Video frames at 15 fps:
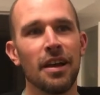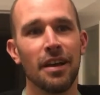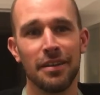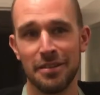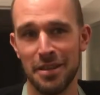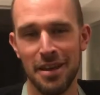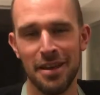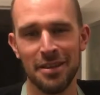
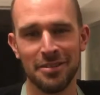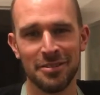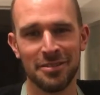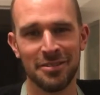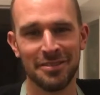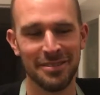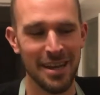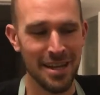
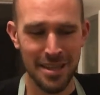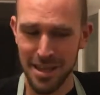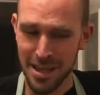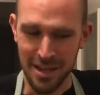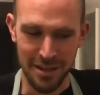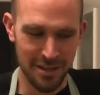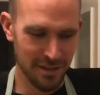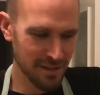Yes, I
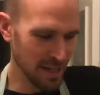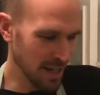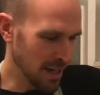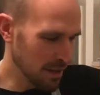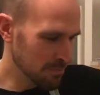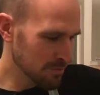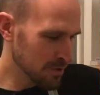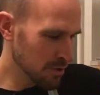think.
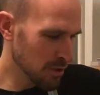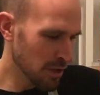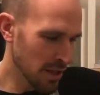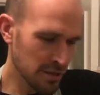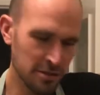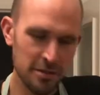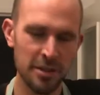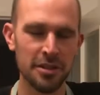So the
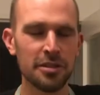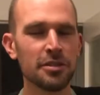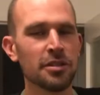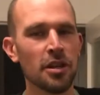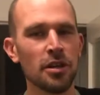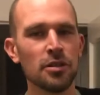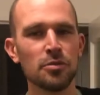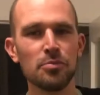lentil dish is
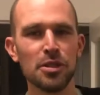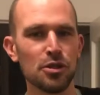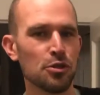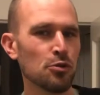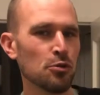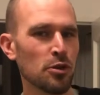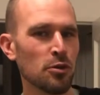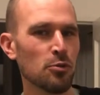called
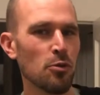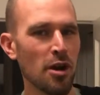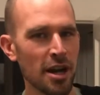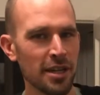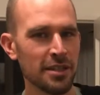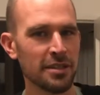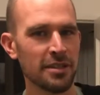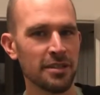Misr.
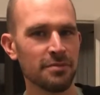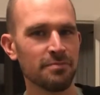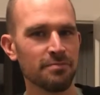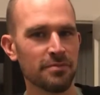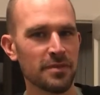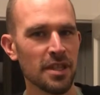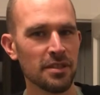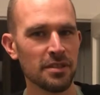
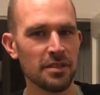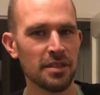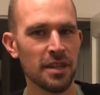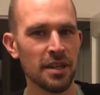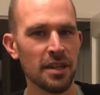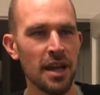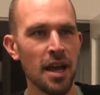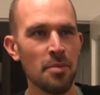That's
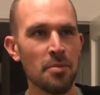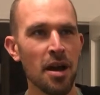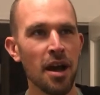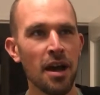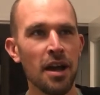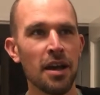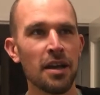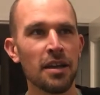
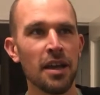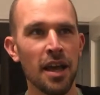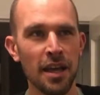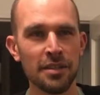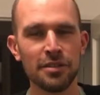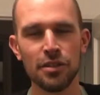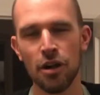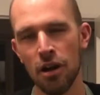
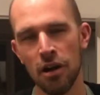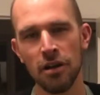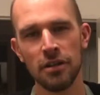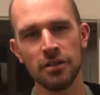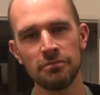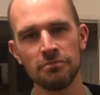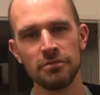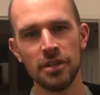
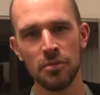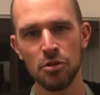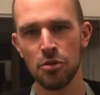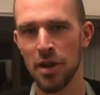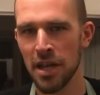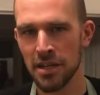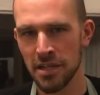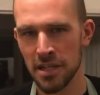
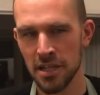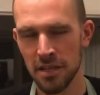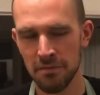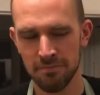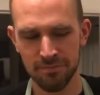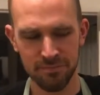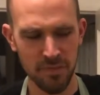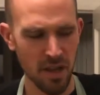
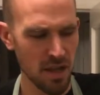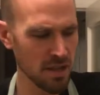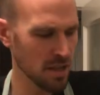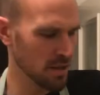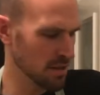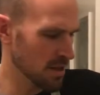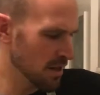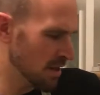Misrwat. And
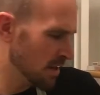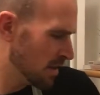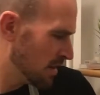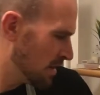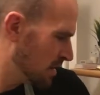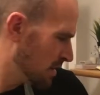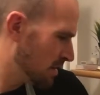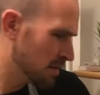then
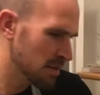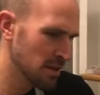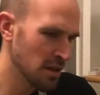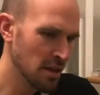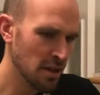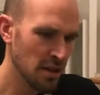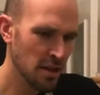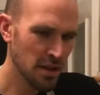the
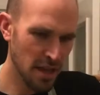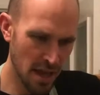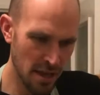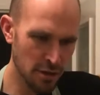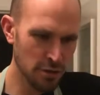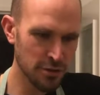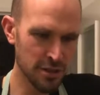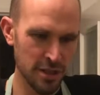
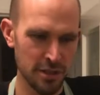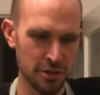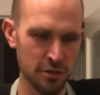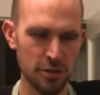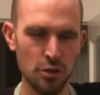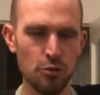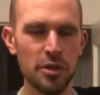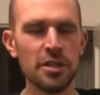kale dish or
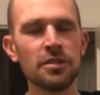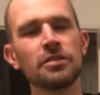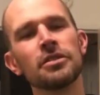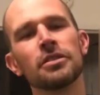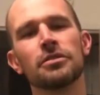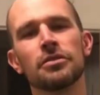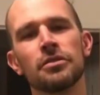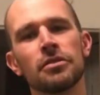the greens
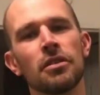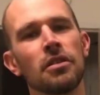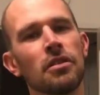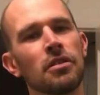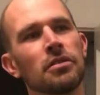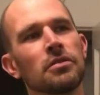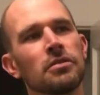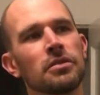dish is
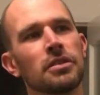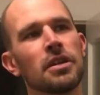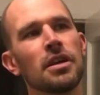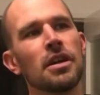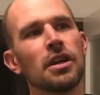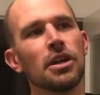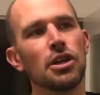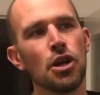called
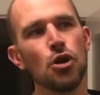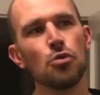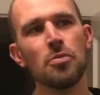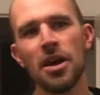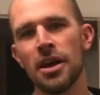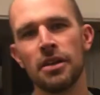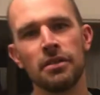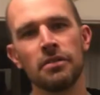
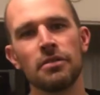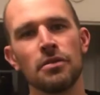Gomen.